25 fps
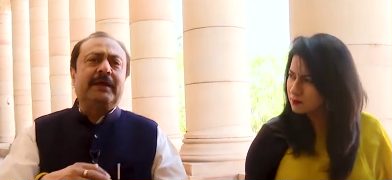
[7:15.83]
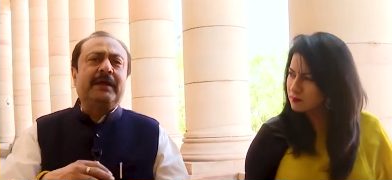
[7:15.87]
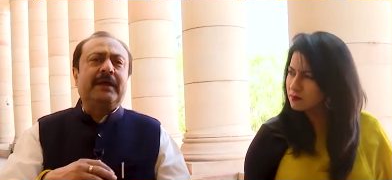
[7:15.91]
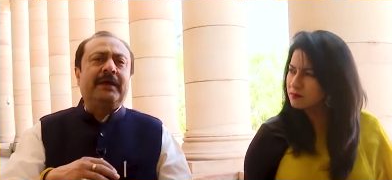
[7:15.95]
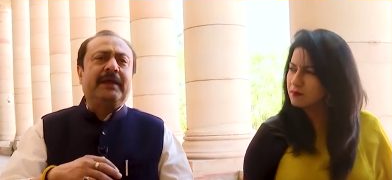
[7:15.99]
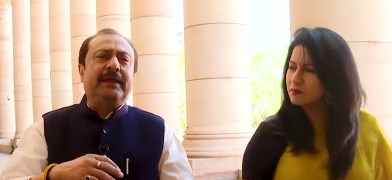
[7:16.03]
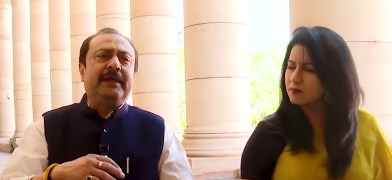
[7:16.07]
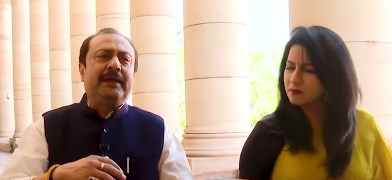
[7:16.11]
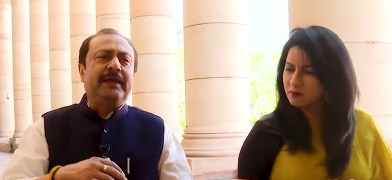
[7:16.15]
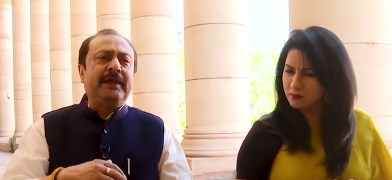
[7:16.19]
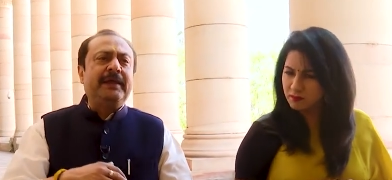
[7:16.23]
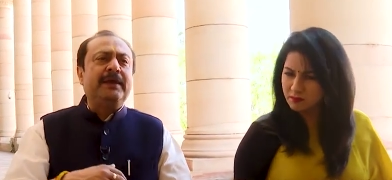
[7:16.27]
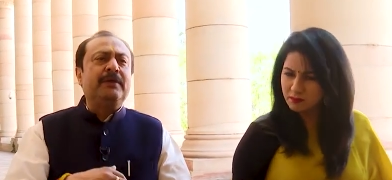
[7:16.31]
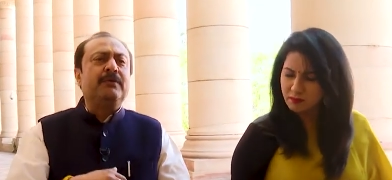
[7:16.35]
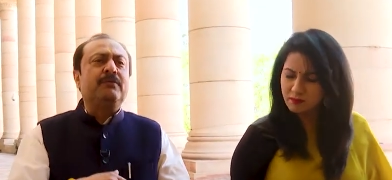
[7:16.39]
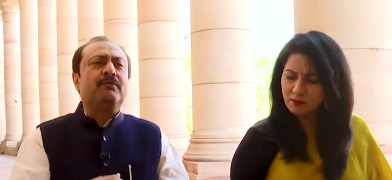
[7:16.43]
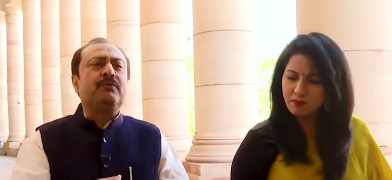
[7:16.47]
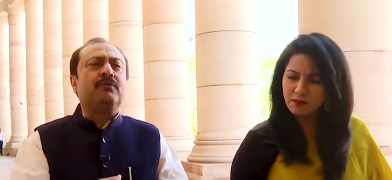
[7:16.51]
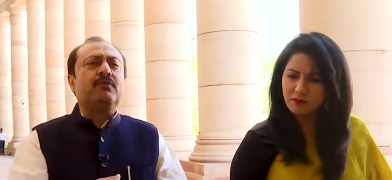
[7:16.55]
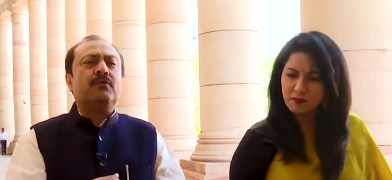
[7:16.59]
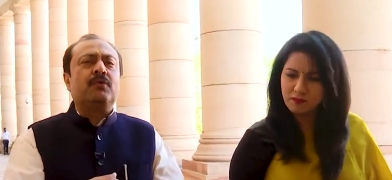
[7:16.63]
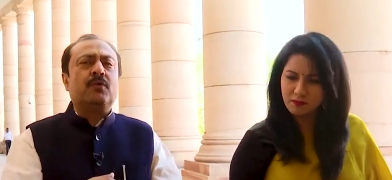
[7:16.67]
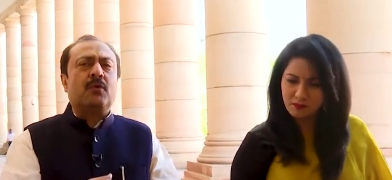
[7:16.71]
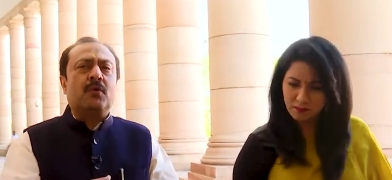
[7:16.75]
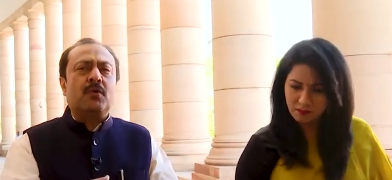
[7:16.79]
Speaker 1: he
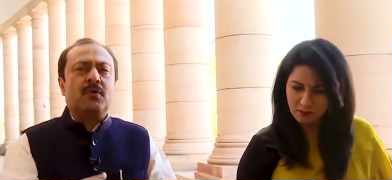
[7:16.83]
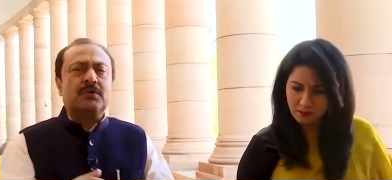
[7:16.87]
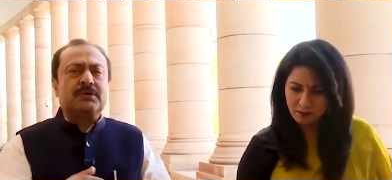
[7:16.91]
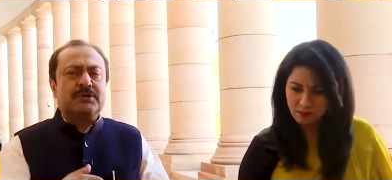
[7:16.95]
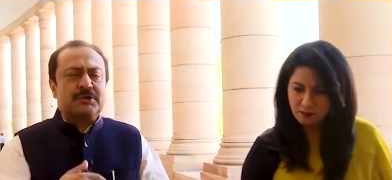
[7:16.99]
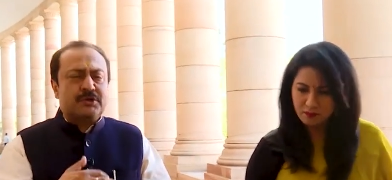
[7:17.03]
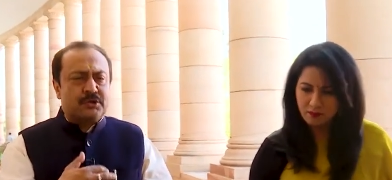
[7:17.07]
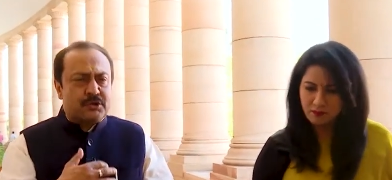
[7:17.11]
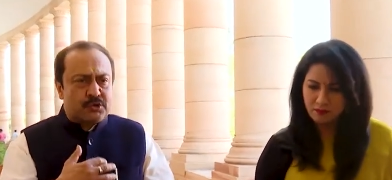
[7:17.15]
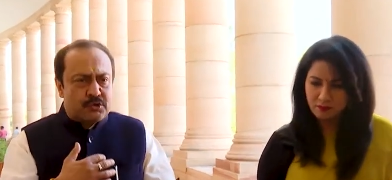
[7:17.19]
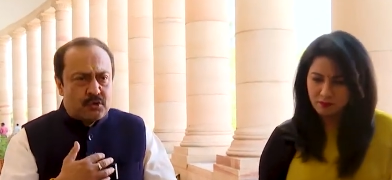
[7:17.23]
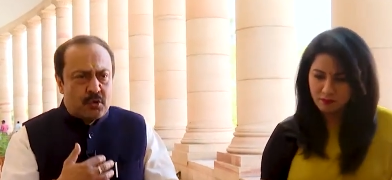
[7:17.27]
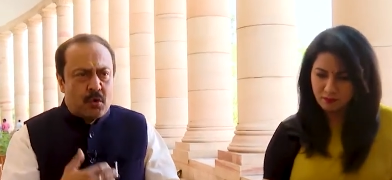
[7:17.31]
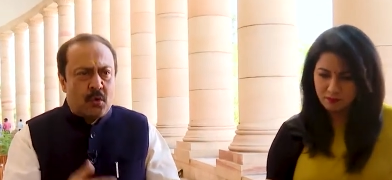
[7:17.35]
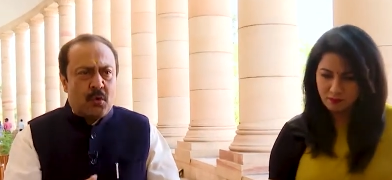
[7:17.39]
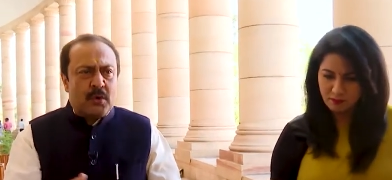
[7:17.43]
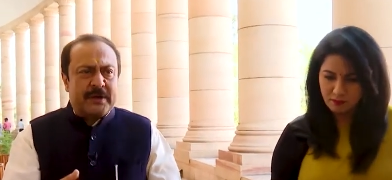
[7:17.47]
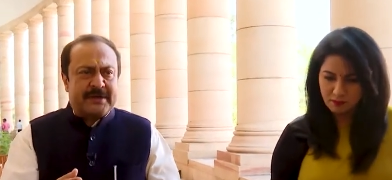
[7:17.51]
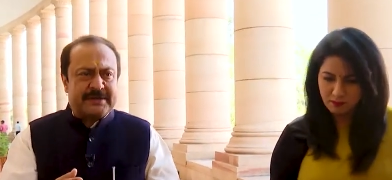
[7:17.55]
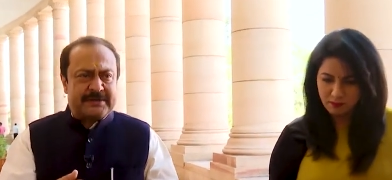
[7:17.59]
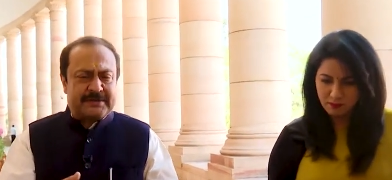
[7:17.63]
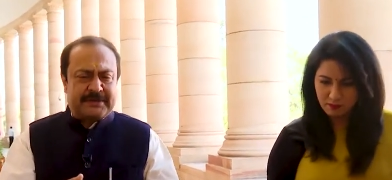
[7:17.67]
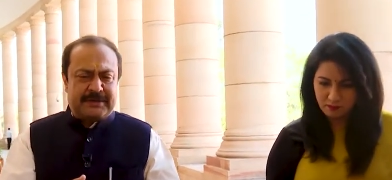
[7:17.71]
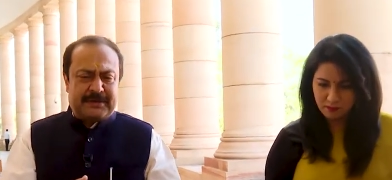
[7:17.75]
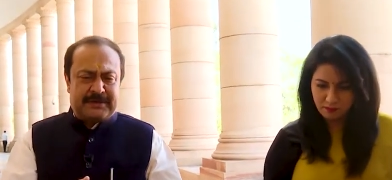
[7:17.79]
wrote so
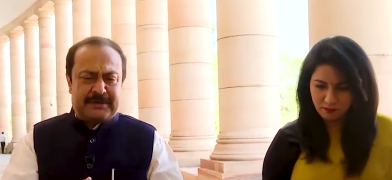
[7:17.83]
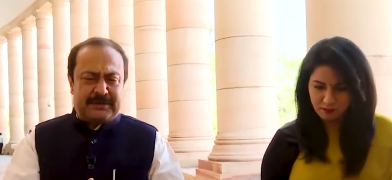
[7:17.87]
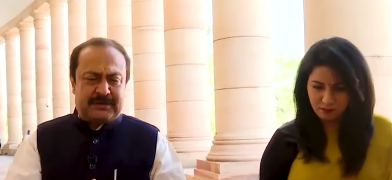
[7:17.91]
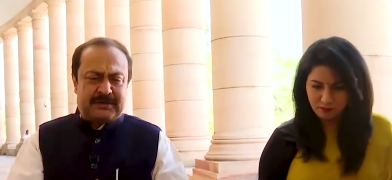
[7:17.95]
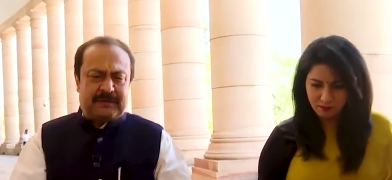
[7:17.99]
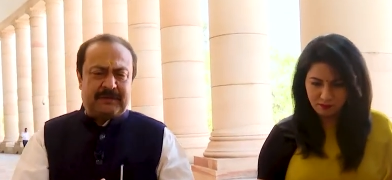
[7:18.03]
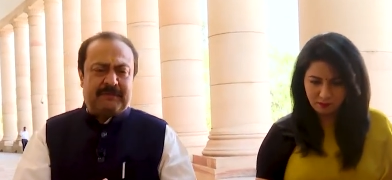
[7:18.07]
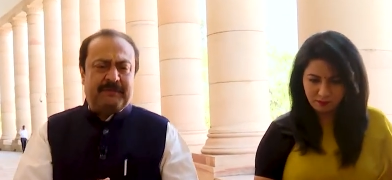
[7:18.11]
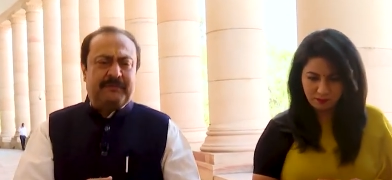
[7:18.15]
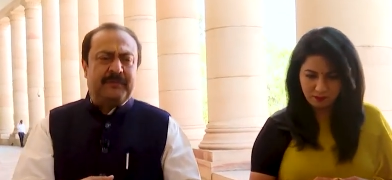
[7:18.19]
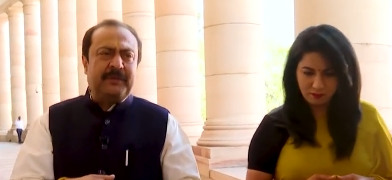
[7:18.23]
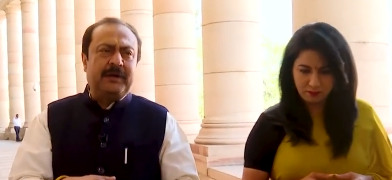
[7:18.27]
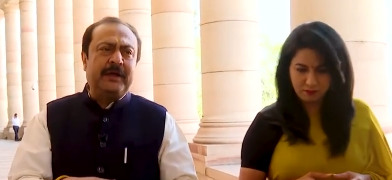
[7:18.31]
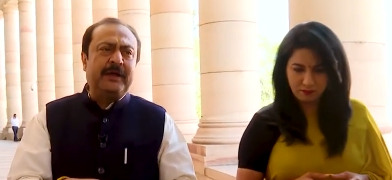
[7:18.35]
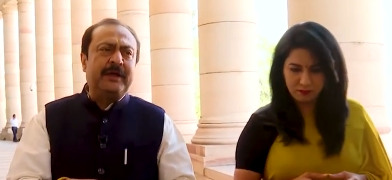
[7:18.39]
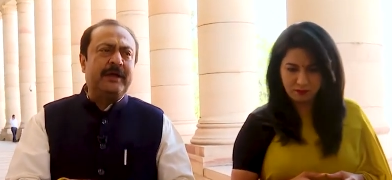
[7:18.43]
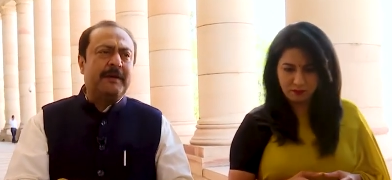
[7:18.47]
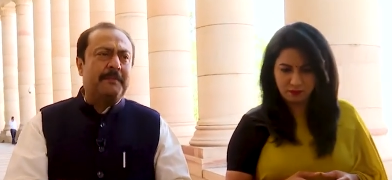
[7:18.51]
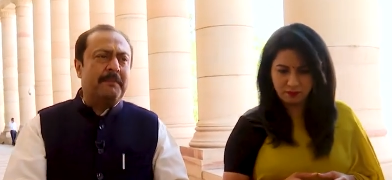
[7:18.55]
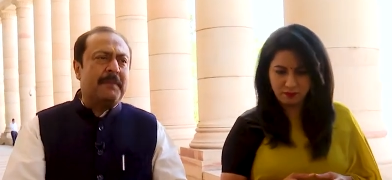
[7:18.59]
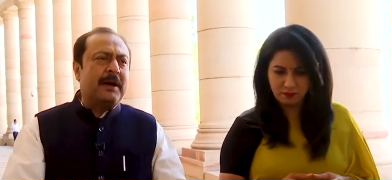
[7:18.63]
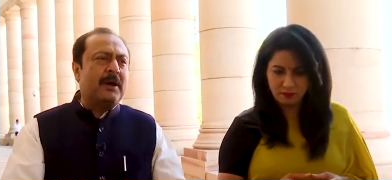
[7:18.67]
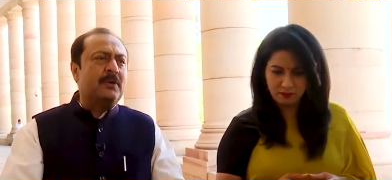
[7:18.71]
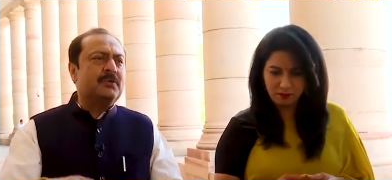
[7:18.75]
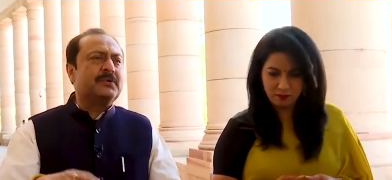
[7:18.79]
extensively
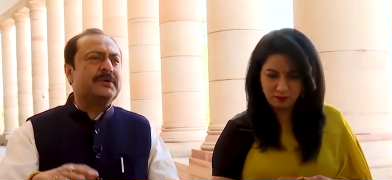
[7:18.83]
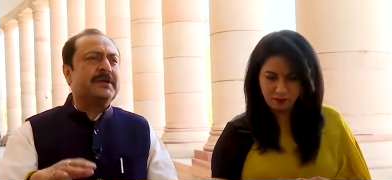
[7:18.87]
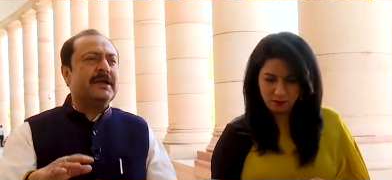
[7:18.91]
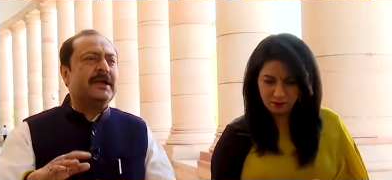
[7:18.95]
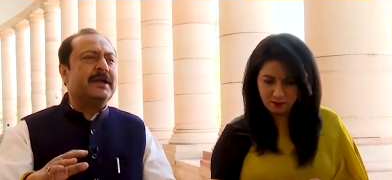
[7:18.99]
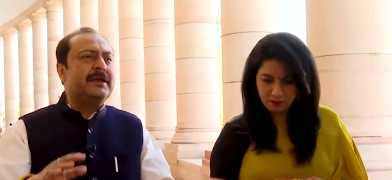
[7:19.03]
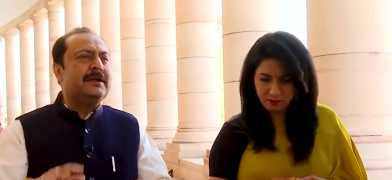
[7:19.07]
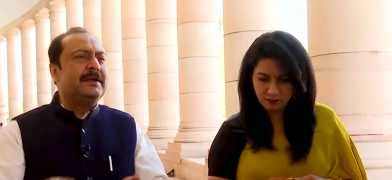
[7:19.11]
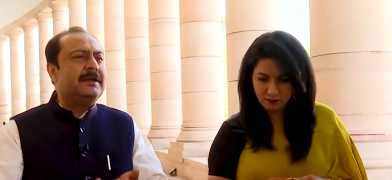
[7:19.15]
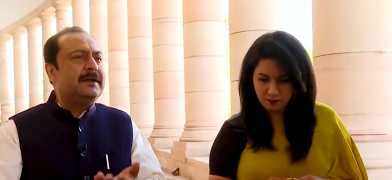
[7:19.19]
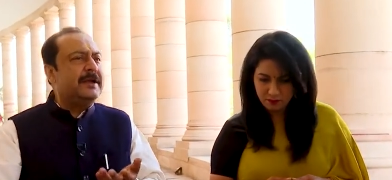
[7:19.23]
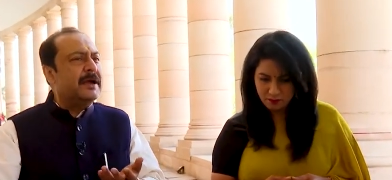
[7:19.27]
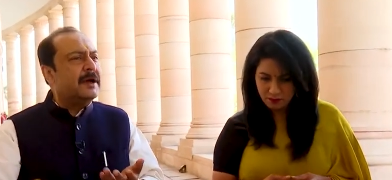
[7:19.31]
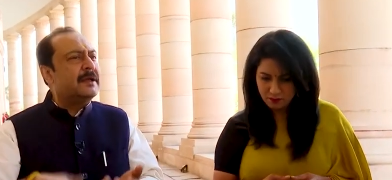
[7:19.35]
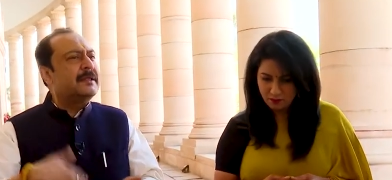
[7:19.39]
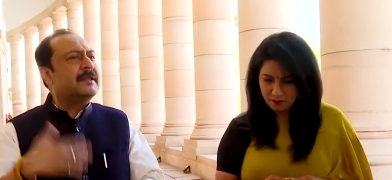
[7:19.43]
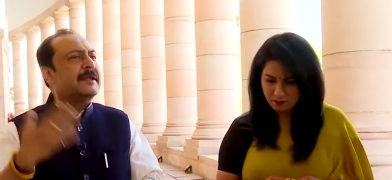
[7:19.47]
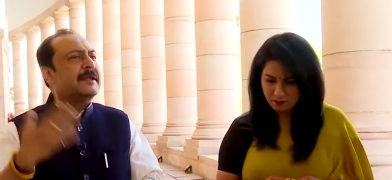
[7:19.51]
about India